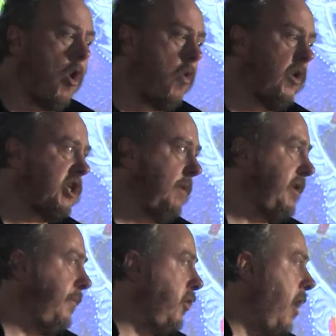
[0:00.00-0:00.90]
ownership of
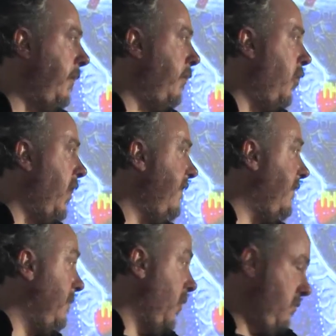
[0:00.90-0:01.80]
the problem away
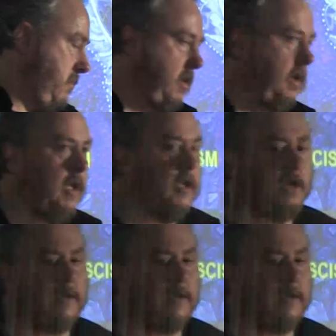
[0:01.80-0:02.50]
from you. You